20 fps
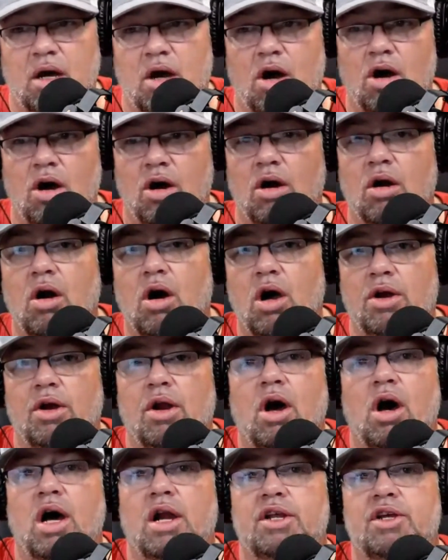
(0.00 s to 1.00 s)
are on
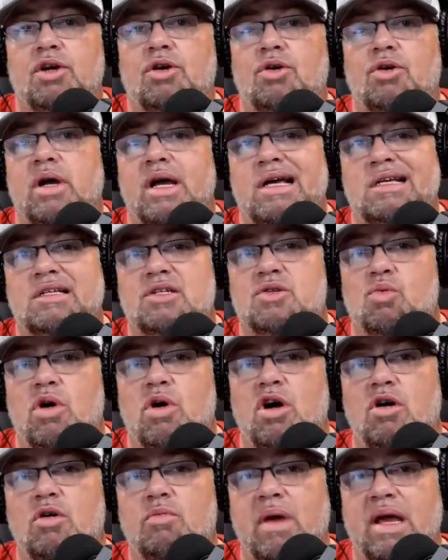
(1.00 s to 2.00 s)
audio as
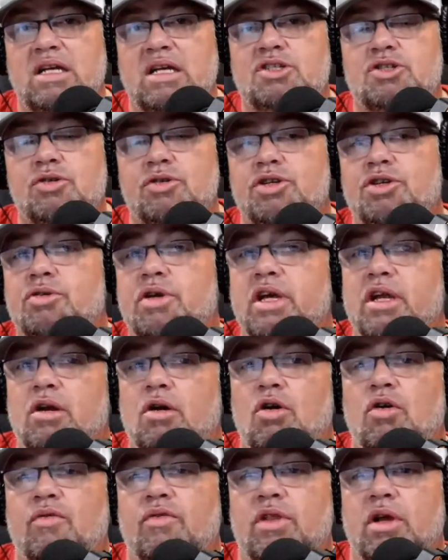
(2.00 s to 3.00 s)
well. Make sure you get
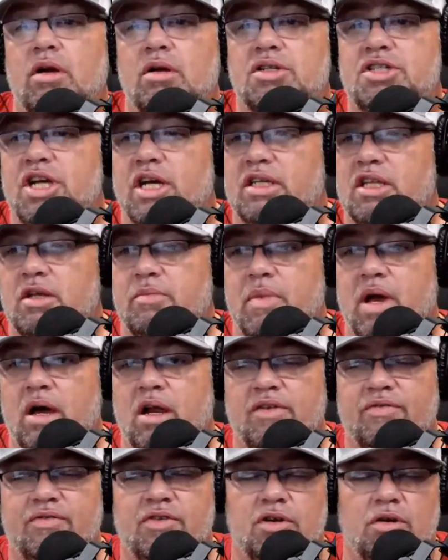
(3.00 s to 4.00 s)
over there and check them
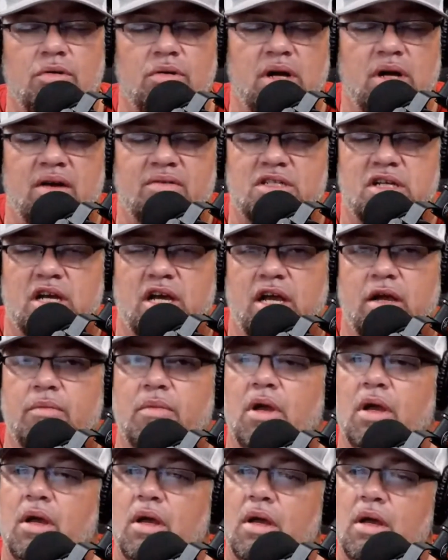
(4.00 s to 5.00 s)
out. If you don't have time
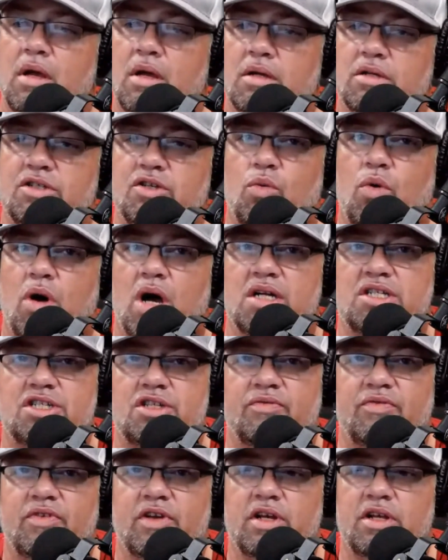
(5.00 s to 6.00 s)
to watch
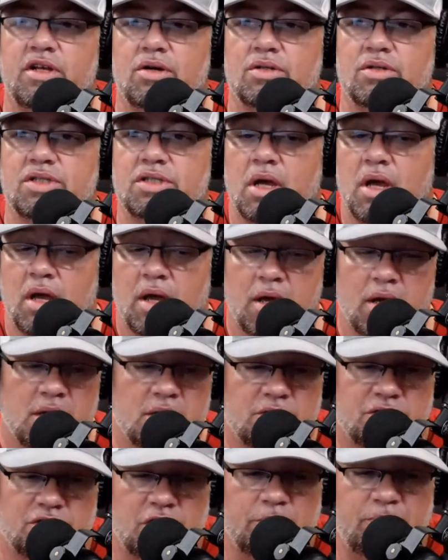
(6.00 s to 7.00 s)
the videos,
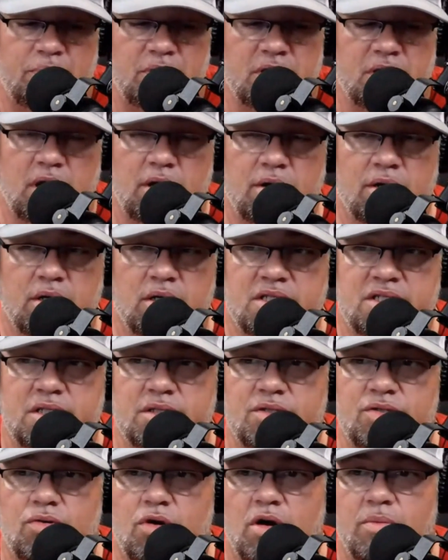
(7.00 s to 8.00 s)
jump in there and
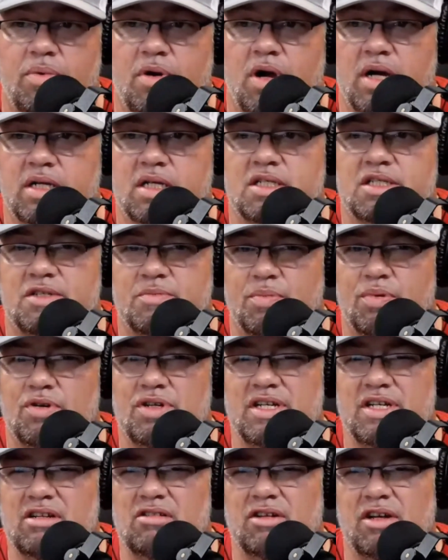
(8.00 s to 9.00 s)
listen to our podcast,
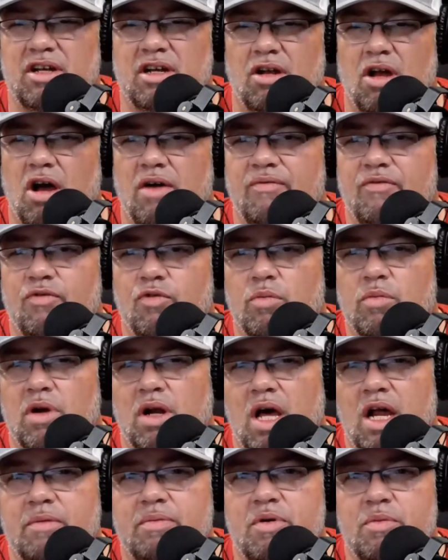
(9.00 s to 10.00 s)
particularly in long form. A
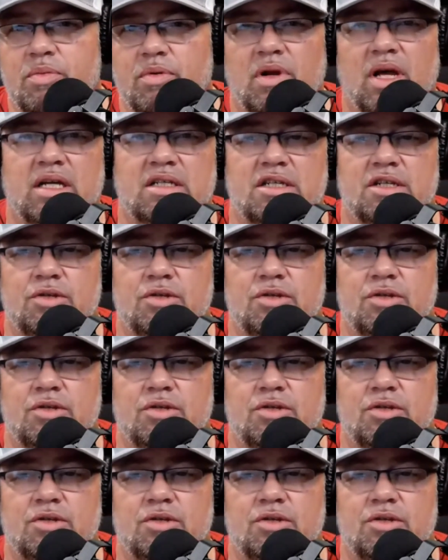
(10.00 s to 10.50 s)
lot of people like to